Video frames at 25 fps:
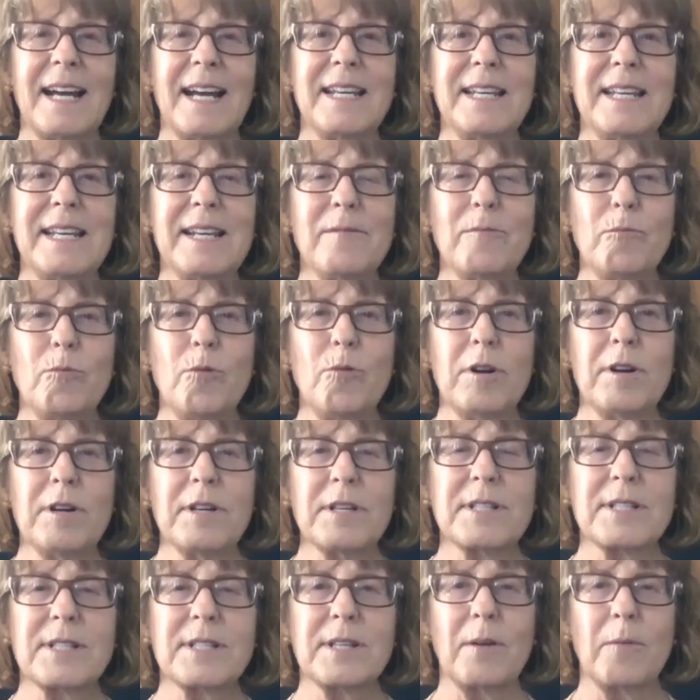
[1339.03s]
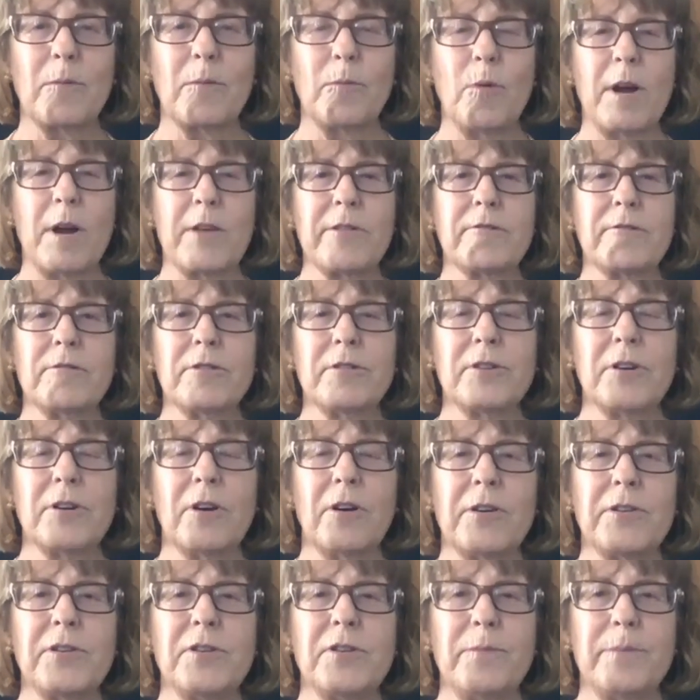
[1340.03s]
it works whether or
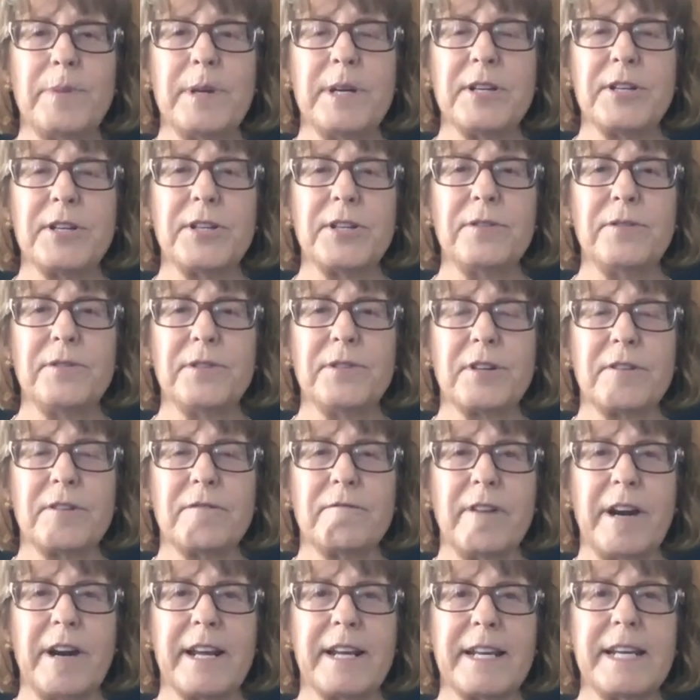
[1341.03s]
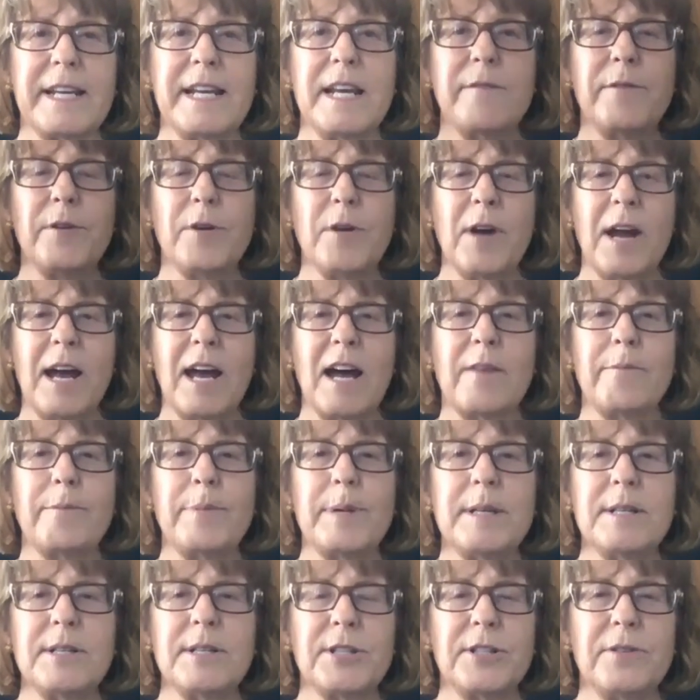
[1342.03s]
not you've been attuned to Reiki. If you have
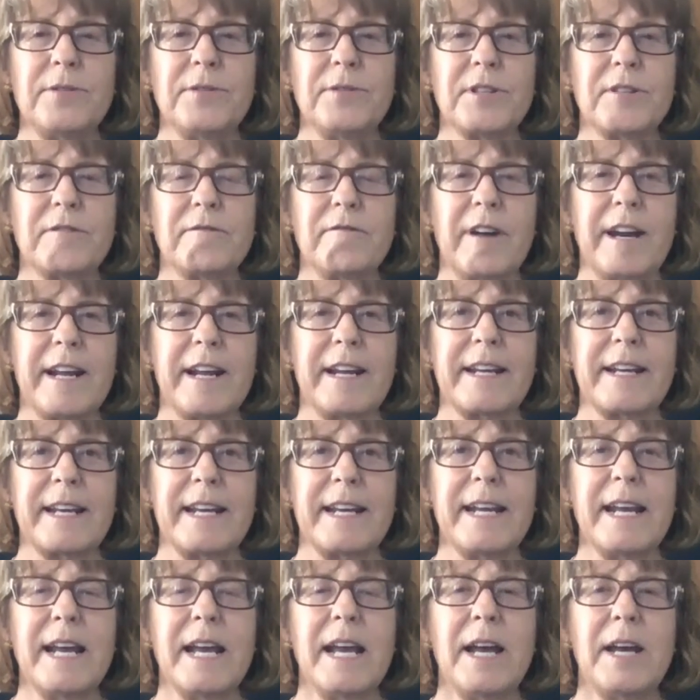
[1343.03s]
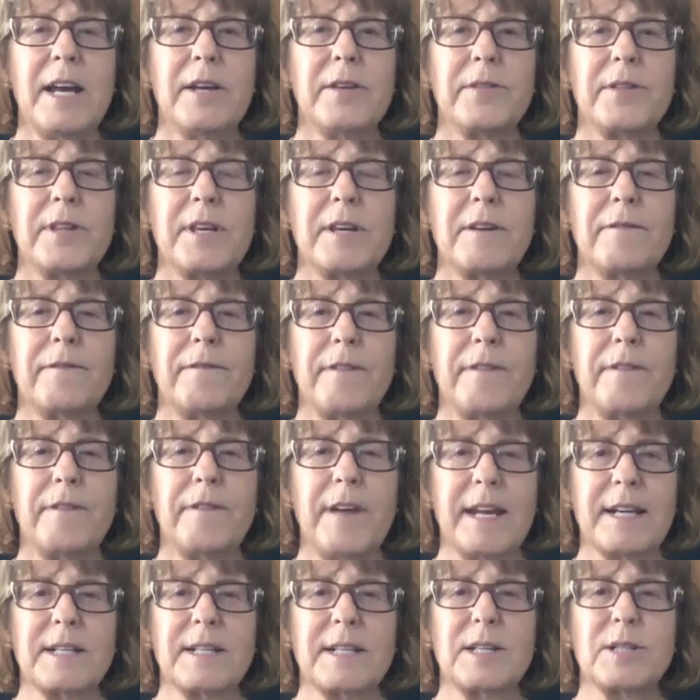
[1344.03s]
been attuned to Reiki, the
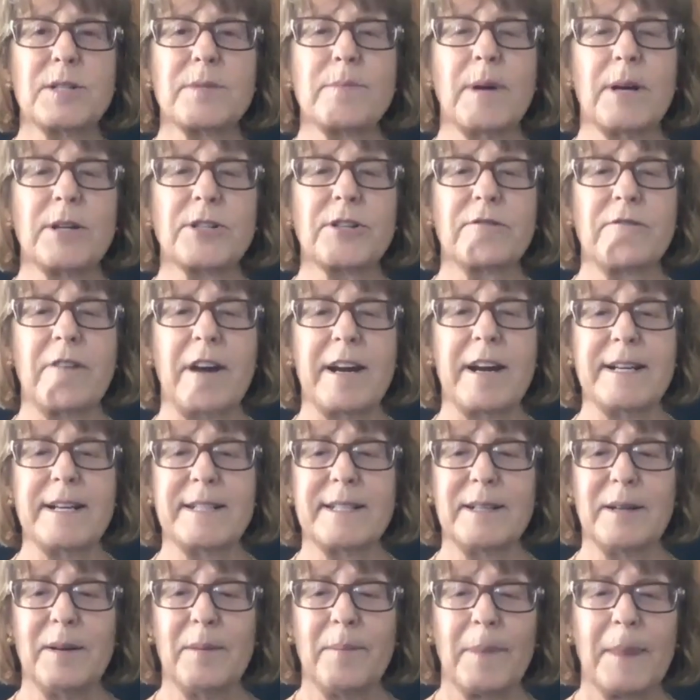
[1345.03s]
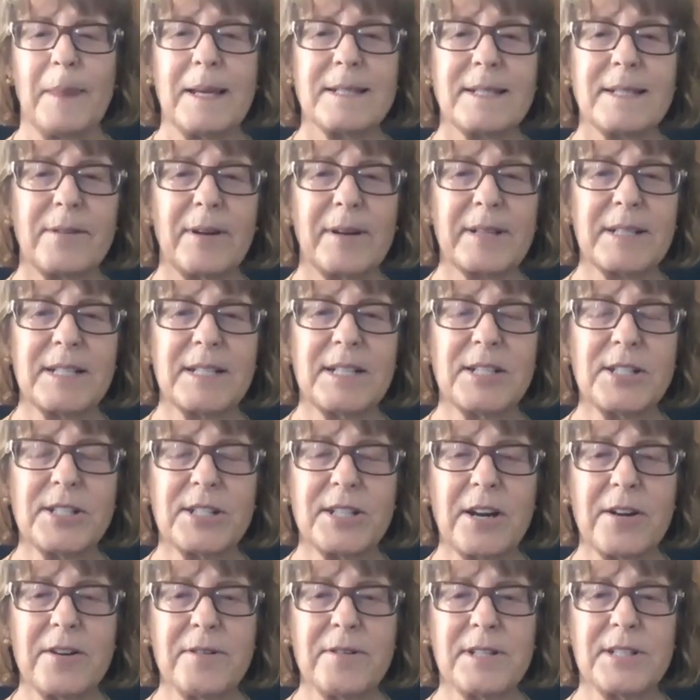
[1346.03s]
effect is much greater. So I'm going
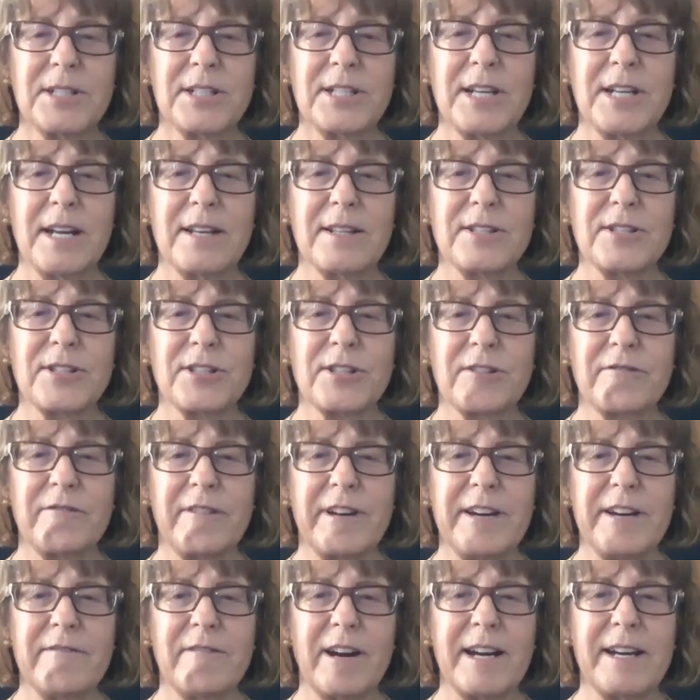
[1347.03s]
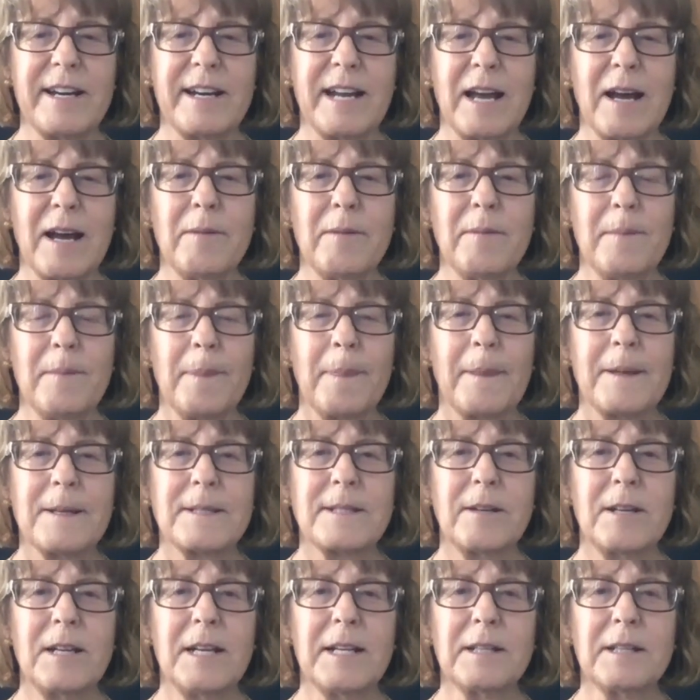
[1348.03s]
to share the screen right now.
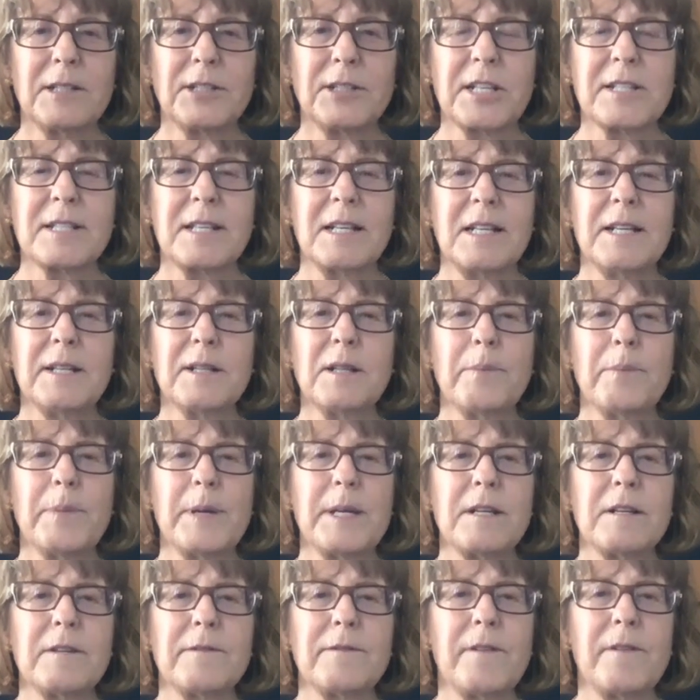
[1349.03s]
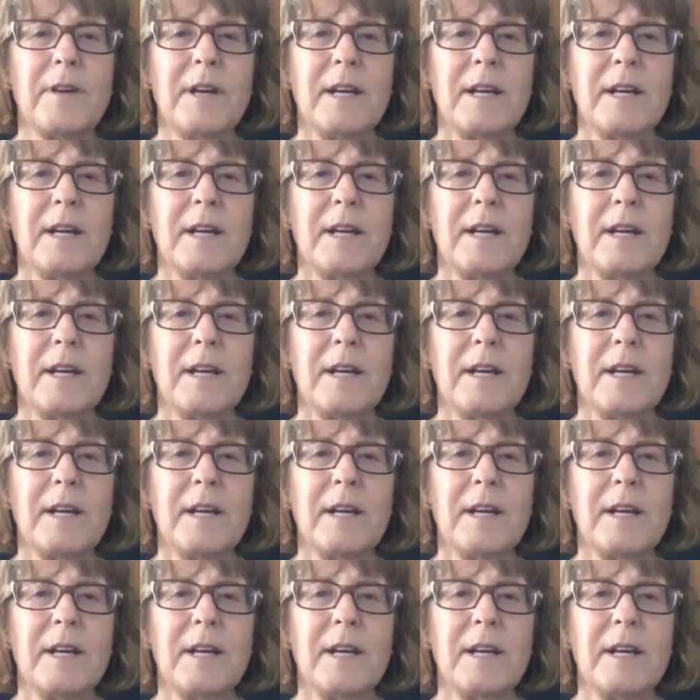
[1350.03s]
So just a little bit of